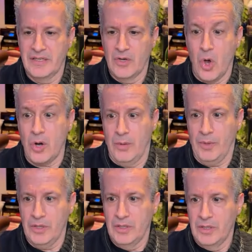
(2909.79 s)

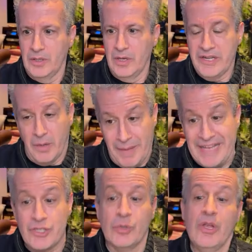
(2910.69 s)
Horrible. Now,
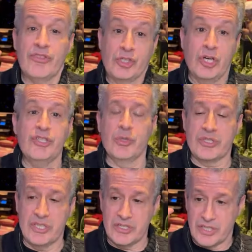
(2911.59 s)
mind you, the good news
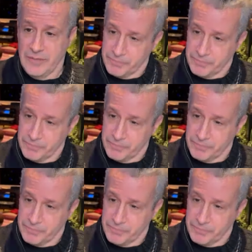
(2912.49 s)
is,